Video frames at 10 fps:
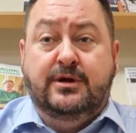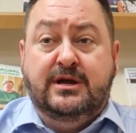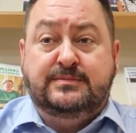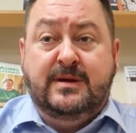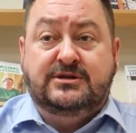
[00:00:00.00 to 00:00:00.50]

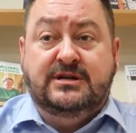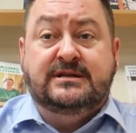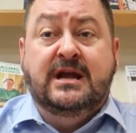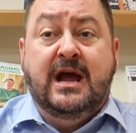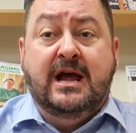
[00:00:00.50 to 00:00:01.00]
nurse
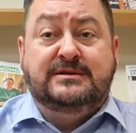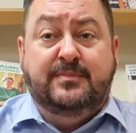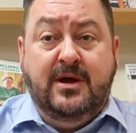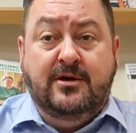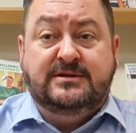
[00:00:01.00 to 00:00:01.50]
specialist as
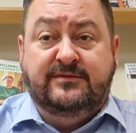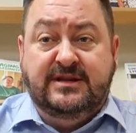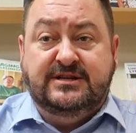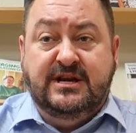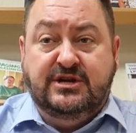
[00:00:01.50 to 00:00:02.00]
part of
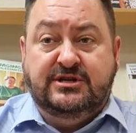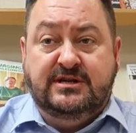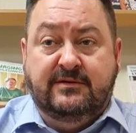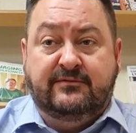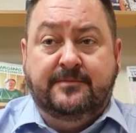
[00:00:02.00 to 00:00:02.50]
this
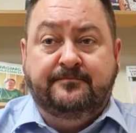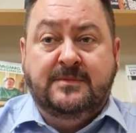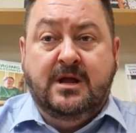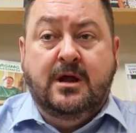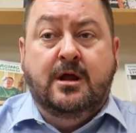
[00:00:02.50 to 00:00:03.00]
initiative.
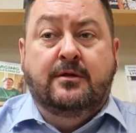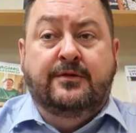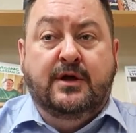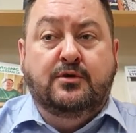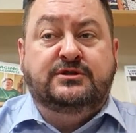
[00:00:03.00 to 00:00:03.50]

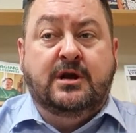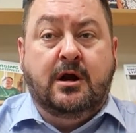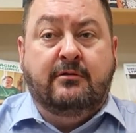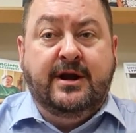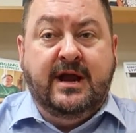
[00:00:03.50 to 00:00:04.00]
Those that
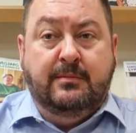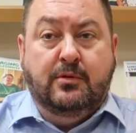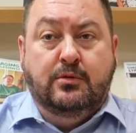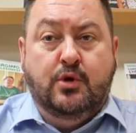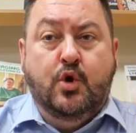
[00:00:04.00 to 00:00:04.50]
are
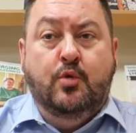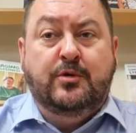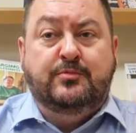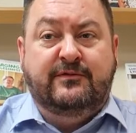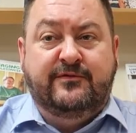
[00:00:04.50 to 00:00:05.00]
unable or
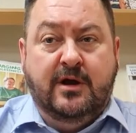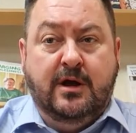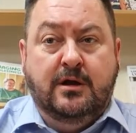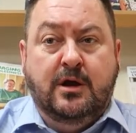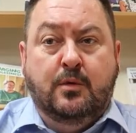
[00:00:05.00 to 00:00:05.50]
would
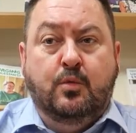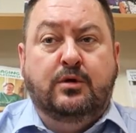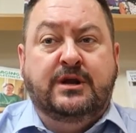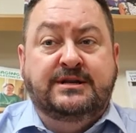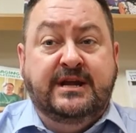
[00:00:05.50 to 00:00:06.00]
prefer
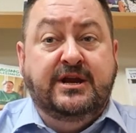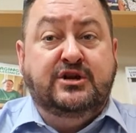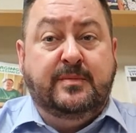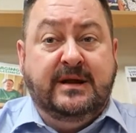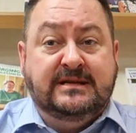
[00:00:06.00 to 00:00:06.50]
will continue
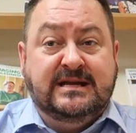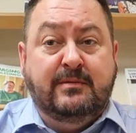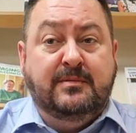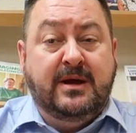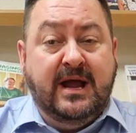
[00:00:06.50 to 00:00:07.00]
to be
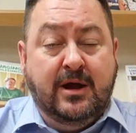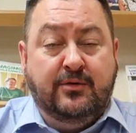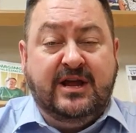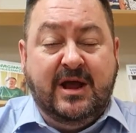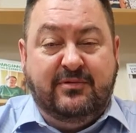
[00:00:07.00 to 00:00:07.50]
examined by a
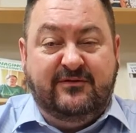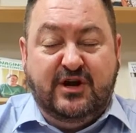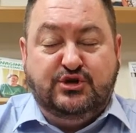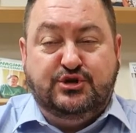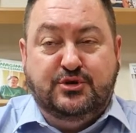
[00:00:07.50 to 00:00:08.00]
healthcare
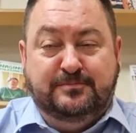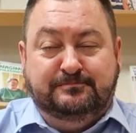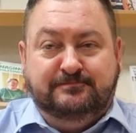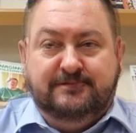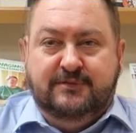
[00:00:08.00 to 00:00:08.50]
professional.
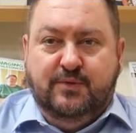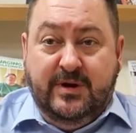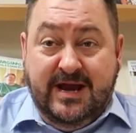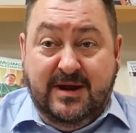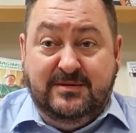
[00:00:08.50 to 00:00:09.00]

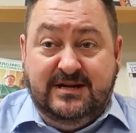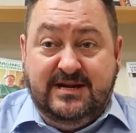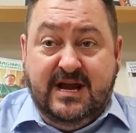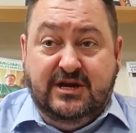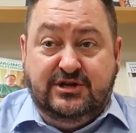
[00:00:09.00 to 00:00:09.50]
We aim
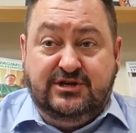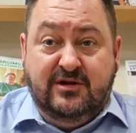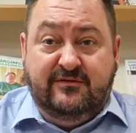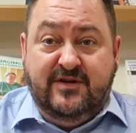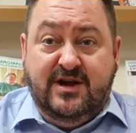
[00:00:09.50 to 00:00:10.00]
today to
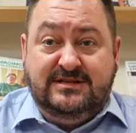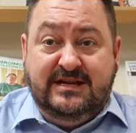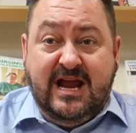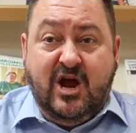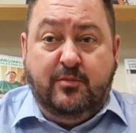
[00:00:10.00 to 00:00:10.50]
show
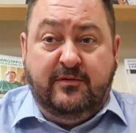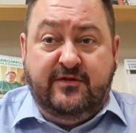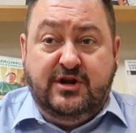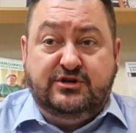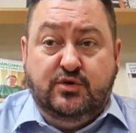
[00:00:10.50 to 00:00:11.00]
firstly how a
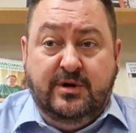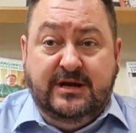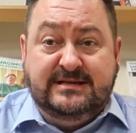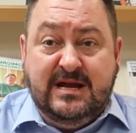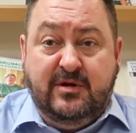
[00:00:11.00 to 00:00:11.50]
professional would
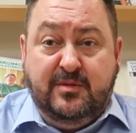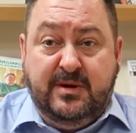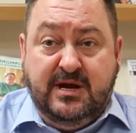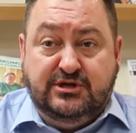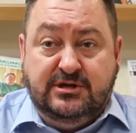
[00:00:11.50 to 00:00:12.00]
examine a
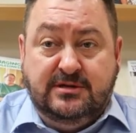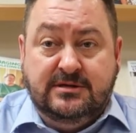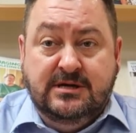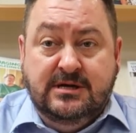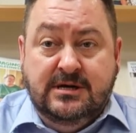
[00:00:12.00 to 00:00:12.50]
patient
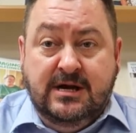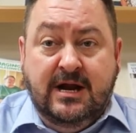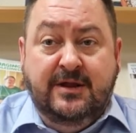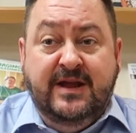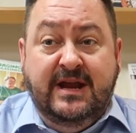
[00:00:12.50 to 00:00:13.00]

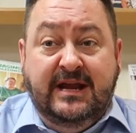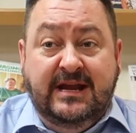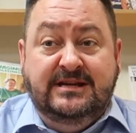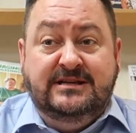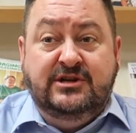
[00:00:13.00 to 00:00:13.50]
and then
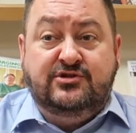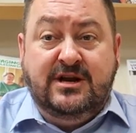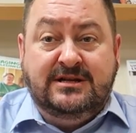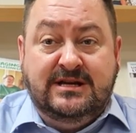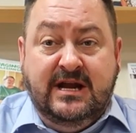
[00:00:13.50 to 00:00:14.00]
easily
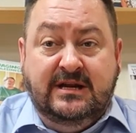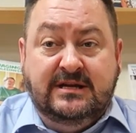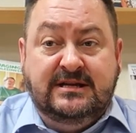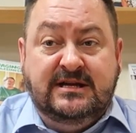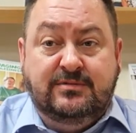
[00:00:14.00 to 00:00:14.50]
translate
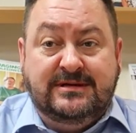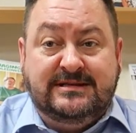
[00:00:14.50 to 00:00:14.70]
this into a